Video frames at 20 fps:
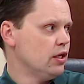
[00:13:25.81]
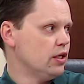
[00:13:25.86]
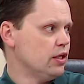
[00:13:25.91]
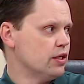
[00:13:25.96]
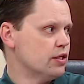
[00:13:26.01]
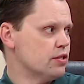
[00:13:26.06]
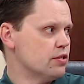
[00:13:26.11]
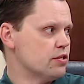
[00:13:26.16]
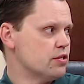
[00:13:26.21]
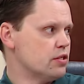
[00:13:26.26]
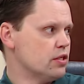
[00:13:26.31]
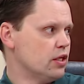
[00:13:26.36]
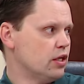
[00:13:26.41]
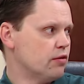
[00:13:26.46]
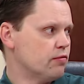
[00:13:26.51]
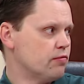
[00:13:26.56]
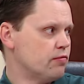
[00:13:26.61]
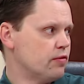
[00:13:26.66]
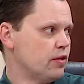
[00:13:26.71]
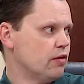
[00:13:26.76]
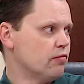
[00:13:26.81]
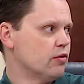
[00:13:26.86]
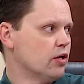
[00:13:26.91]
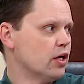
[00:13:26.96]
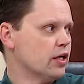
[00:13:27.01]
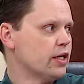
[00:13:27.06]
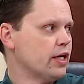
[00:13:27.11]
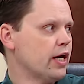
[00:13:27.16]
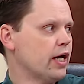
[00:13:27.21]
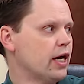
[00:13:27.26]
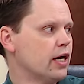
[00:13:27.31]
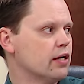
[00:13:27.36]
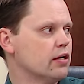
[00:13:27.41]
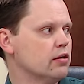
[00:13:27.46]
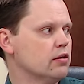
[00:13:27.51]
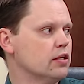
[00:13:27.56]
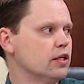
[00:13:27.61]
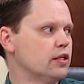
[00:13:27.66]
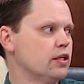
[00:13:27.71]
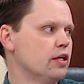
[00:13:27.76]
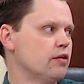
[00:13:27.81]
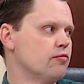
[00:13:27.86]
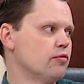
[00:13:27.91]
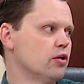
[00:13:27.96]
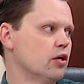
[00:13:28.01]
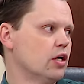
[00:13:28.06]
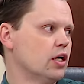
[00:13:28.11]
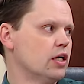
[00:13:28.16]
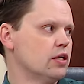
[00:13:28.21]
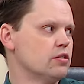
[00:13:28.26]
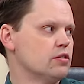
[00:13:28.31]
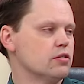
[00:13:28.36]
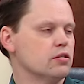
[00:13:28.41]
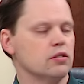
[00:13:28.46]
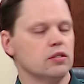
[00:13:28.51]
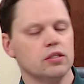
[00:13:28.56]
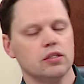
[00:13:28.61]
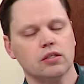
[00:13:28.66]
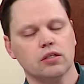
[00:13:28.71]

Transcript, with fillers: is if they've got cattle and they've got